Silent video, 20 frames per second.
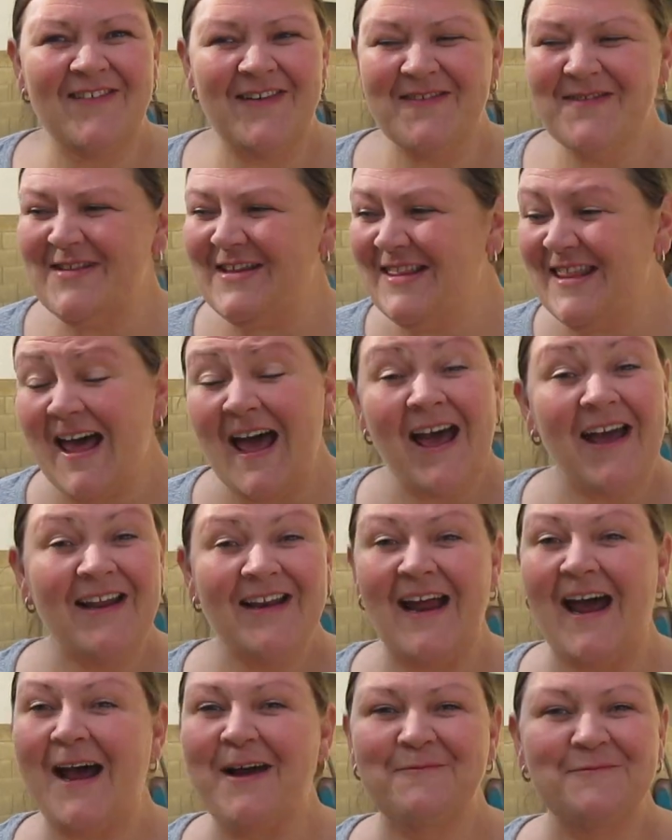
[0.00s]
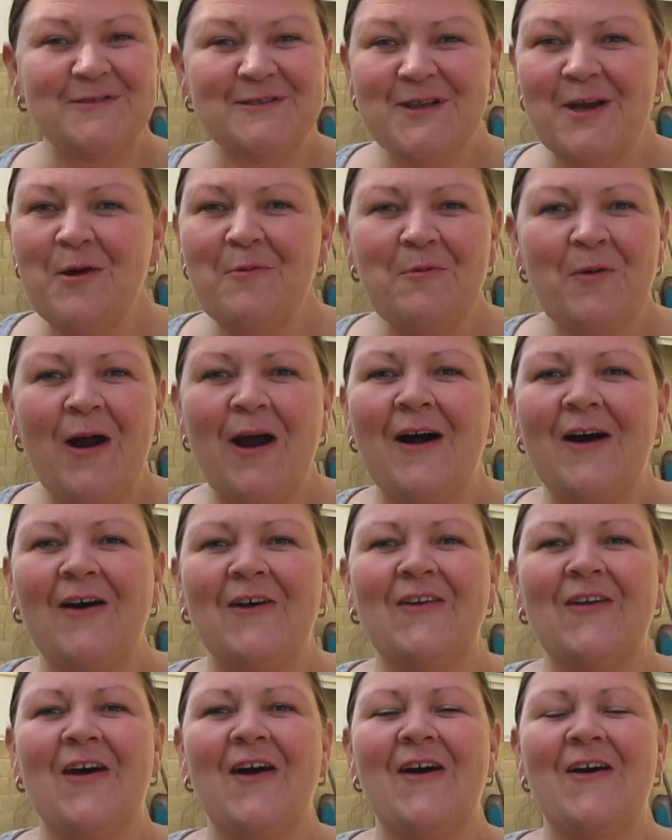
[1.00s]
I mean, that I'm so
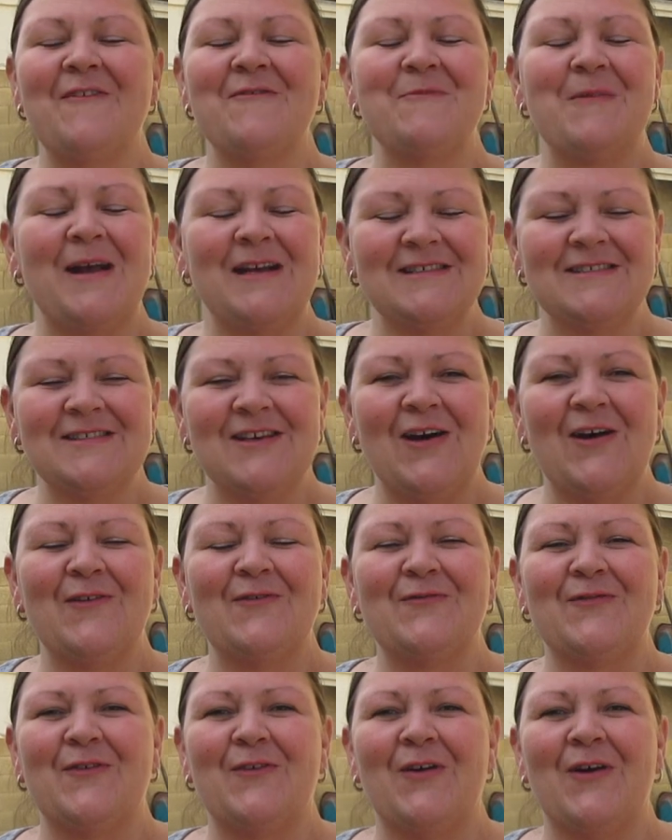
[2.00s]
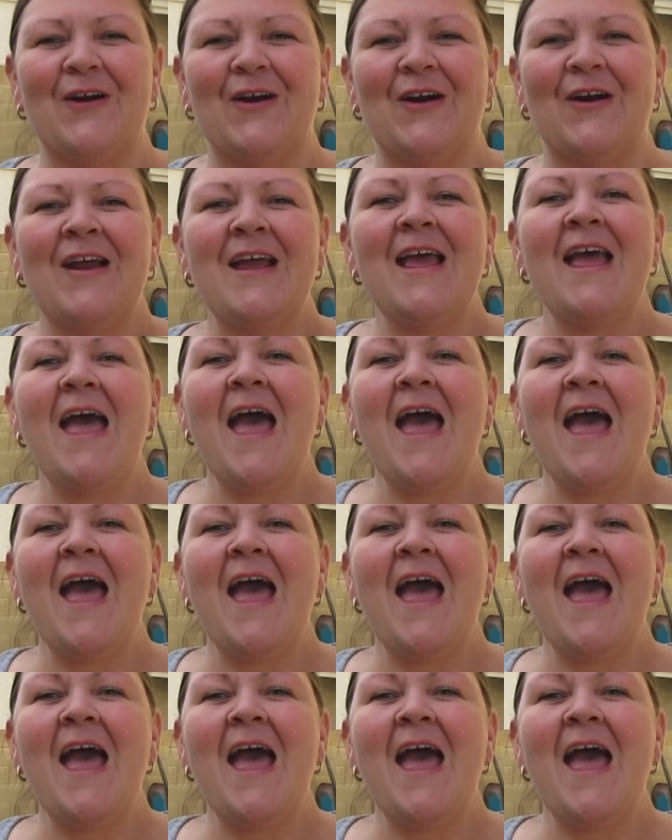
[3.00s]
proud of myself for